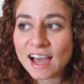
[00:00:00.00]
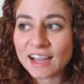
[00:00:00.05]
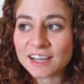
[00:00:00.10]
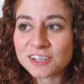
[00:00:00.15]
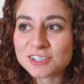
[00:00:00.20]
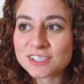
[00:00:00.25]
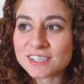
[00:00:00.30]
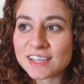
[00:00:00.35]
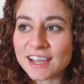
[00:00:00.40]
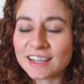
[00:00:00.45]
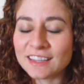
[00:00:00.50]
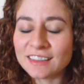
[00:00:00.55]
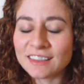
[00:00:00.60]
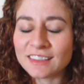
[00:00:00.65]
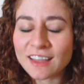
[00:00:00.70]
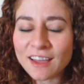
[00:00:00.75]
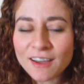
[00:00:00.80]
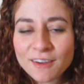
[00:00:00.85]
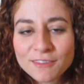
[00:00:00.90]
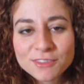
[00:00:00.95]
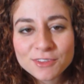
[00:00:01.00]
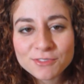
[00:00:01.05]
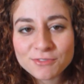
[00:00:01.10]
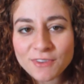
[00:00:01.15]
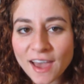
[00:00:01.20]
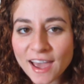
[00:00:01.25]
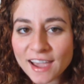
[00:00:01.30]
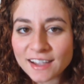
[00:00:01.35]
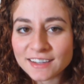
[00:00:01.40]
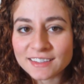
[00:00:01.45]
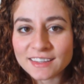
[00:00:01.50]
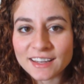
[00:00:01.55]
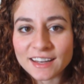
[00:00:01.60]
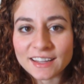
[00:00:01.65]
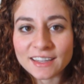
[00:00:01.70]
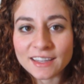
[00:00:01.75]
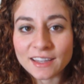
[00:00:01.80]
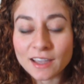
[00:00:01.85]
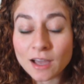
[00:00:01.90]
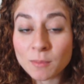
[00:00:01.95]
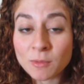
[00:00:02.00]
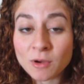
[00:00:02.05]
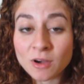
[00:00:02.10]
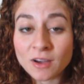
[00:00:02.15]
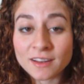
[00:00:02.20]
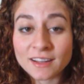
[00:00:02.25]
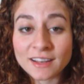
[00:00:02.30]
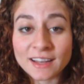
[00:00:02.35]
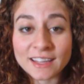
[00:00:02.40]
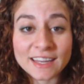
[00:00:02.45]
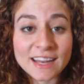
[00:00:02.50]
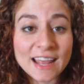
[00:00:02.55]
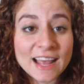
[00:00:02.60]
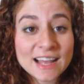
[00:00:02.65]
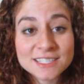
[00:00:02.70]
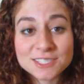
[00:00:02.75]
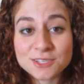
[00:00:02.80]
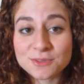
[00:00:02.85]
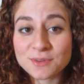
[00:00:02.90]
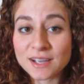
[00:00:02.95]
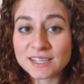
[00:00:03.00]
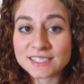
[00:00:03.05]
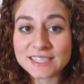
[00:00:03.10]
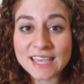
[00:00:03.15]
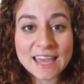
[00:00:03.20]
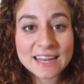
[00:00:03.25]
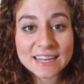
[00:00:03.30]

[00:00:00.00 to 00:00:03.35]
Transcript: I just, I love the fact that I can come on and I can ask you guys